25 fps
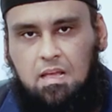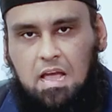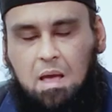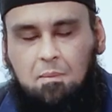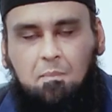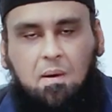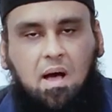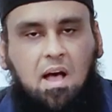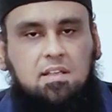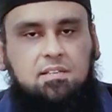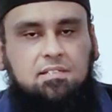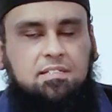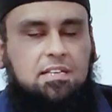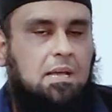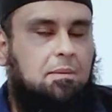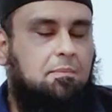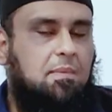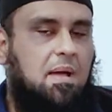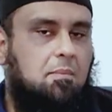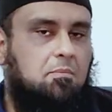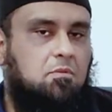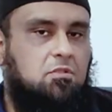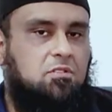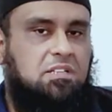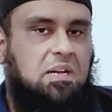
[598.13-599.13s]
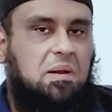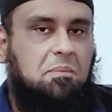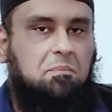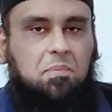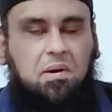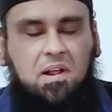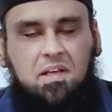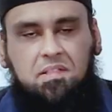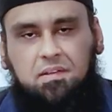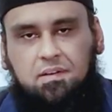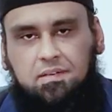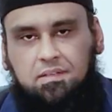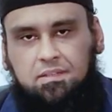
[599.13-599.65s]
I'm asking my Muslim
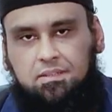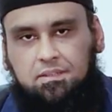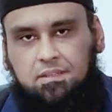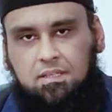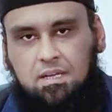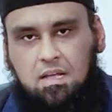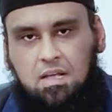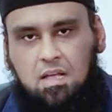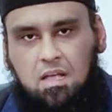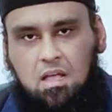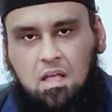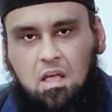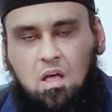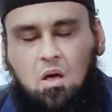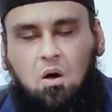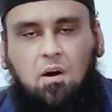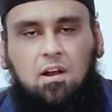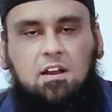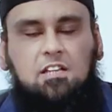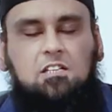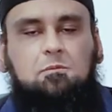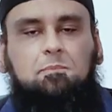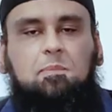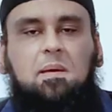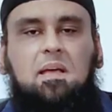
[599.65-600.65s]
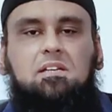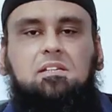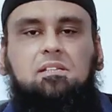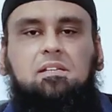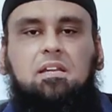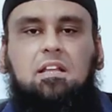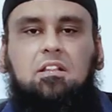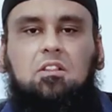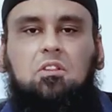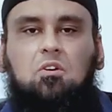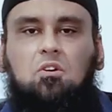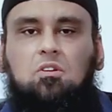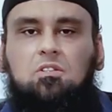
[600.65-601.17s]
brothers, or
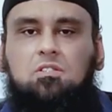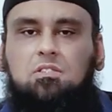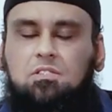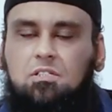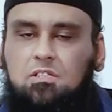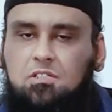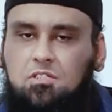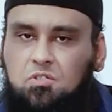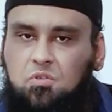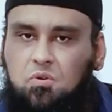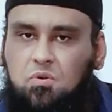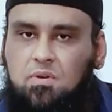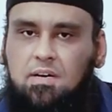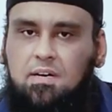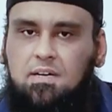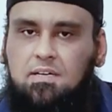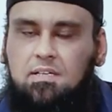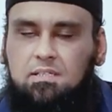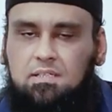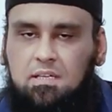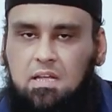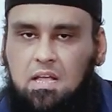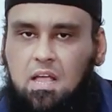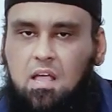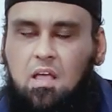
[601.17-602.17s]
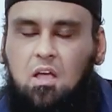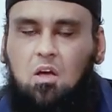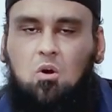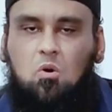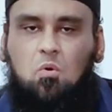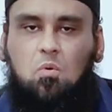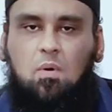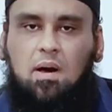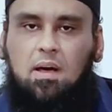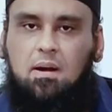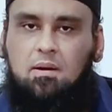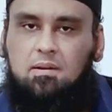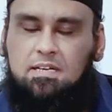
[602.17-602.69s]
especially those students
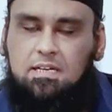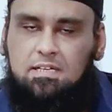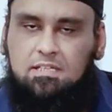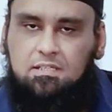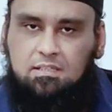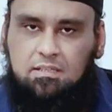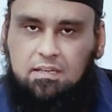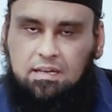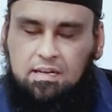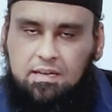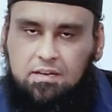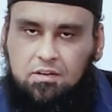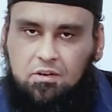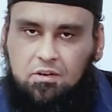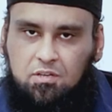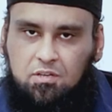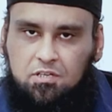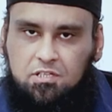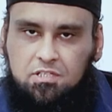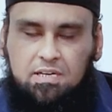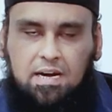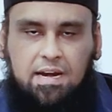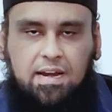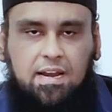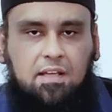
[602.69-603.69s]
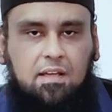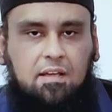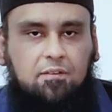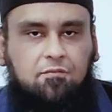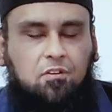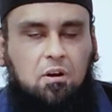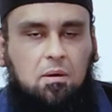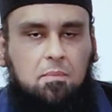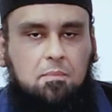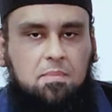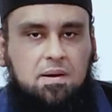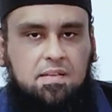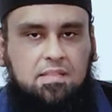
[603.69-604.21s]
who are just uh, know studying
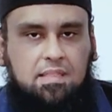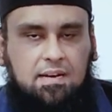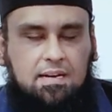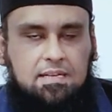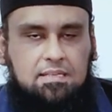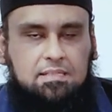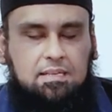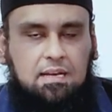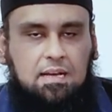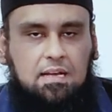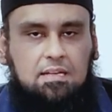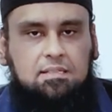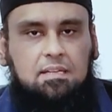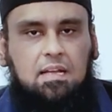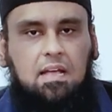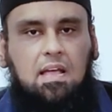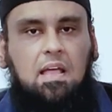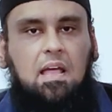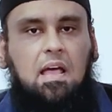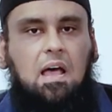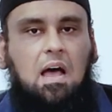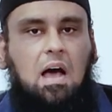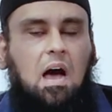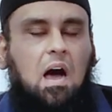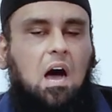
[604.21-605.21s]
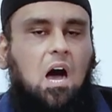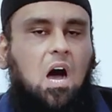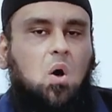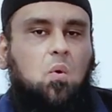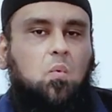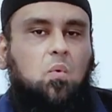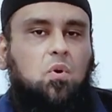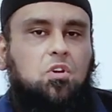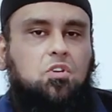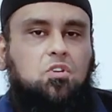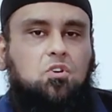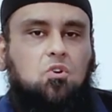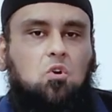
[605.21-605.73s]
from madrasas, how
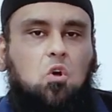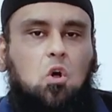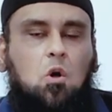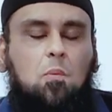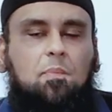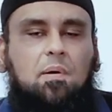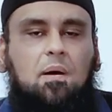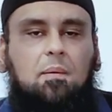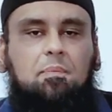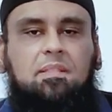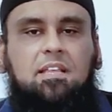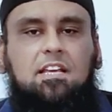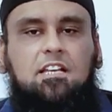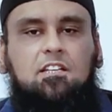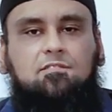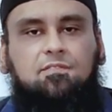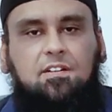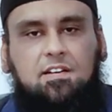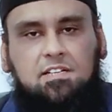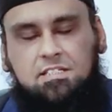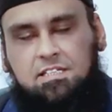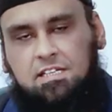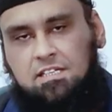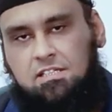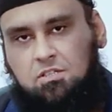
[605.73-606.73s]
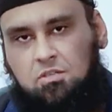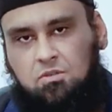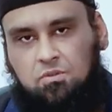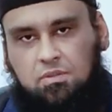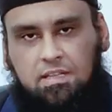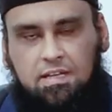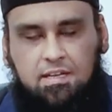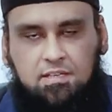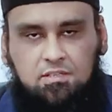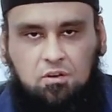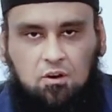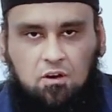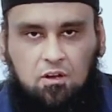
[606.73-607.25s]
would you coop up these verses to
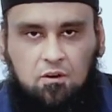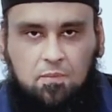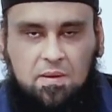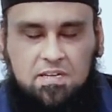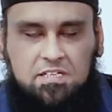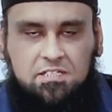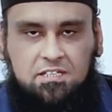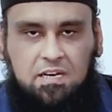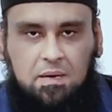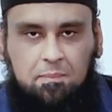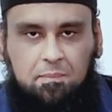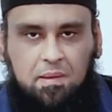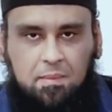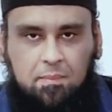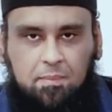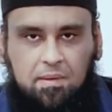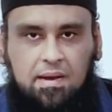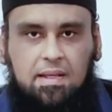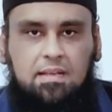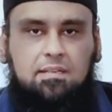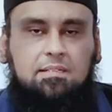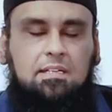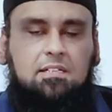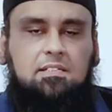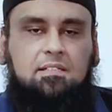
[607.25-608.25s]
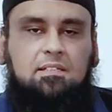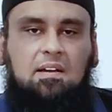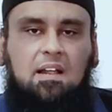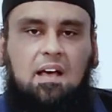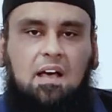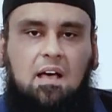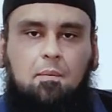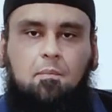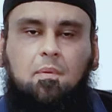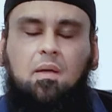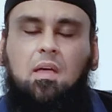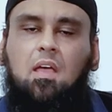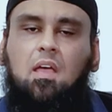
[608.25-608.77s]
these all Western people? Is
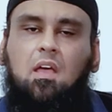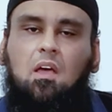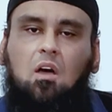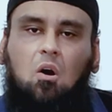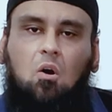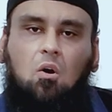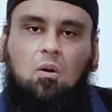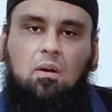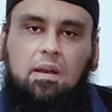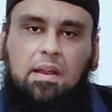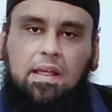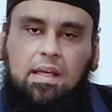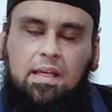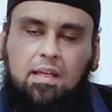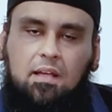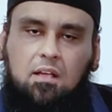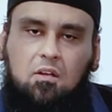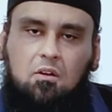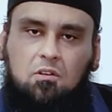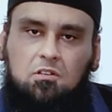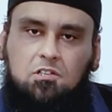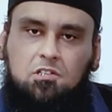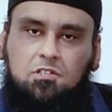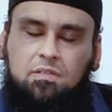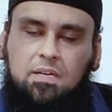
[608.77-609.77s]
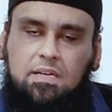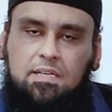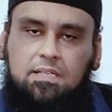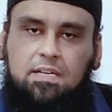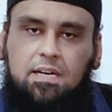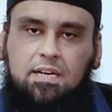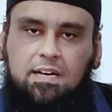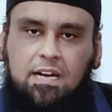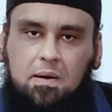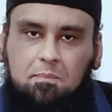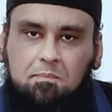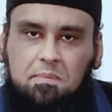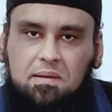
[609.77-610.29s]
Islam only
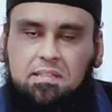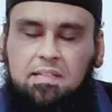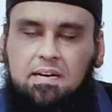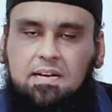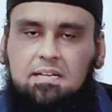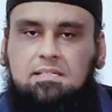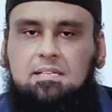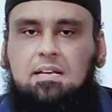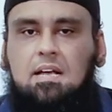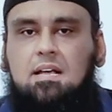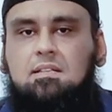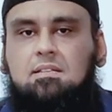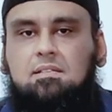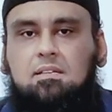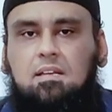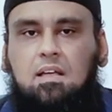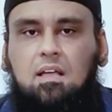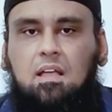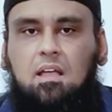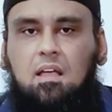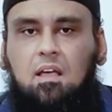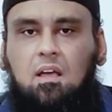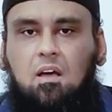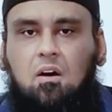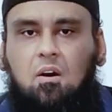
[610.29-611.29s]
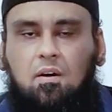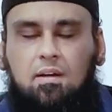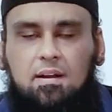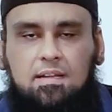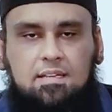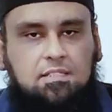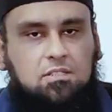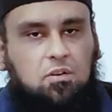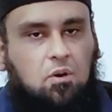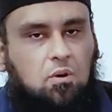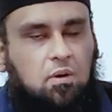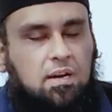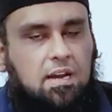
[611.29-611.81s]
constricted in madrasas, or
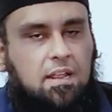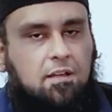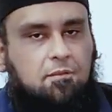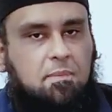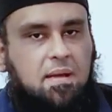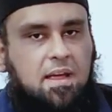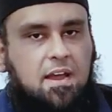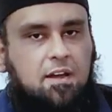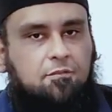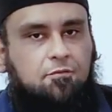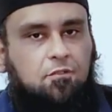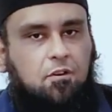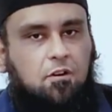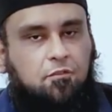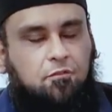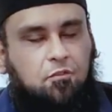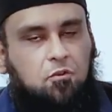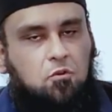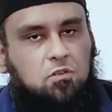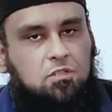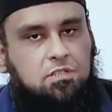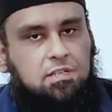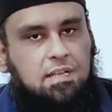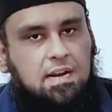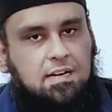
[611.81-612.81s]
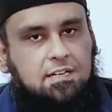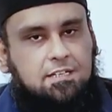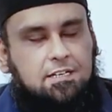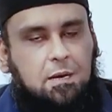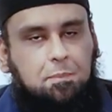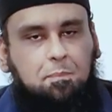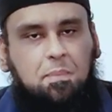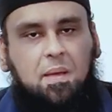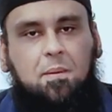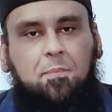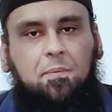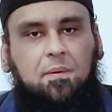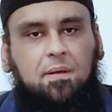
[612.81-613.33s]
is only made for few
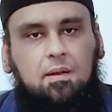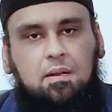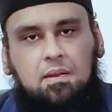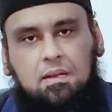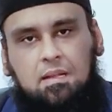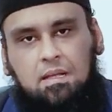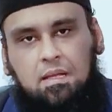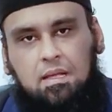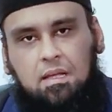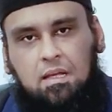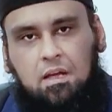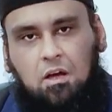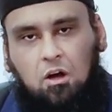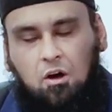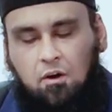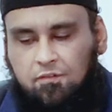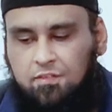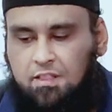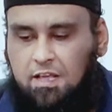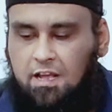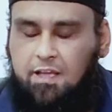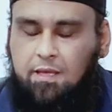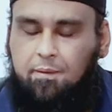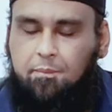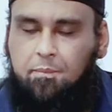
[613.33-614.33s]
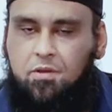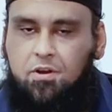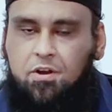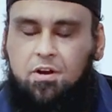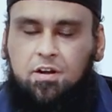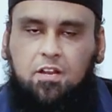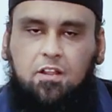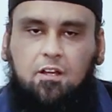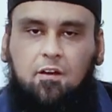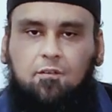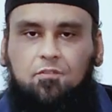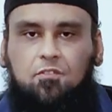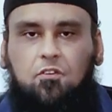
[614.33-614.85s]
selected people of the
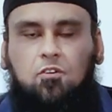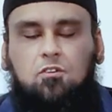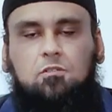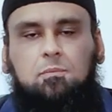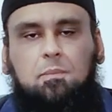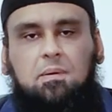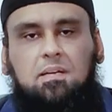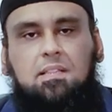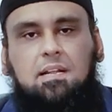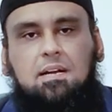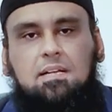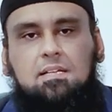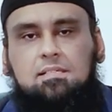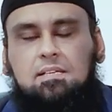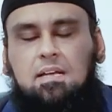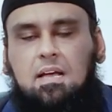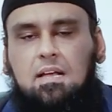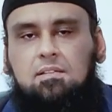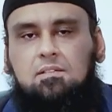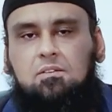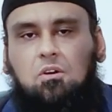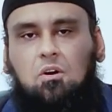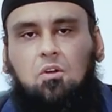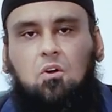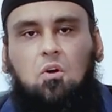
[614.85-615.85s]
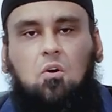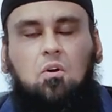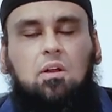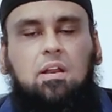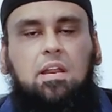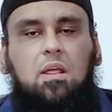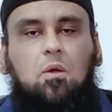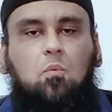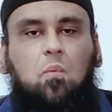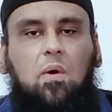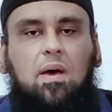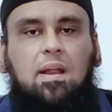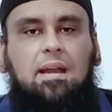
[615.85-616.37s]
community of those madrasas, or
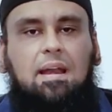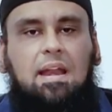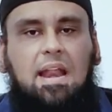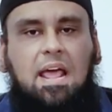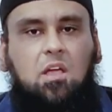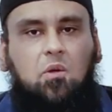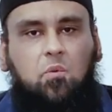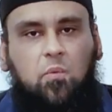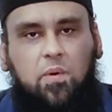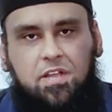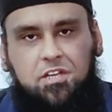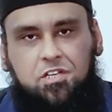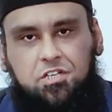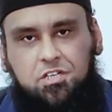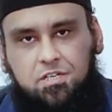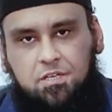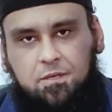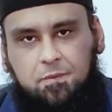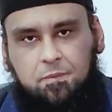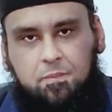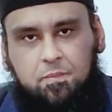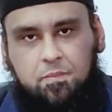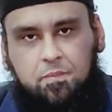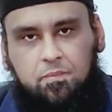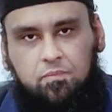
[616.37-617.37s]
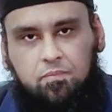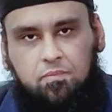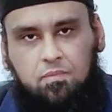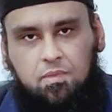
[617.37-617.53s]
only one language?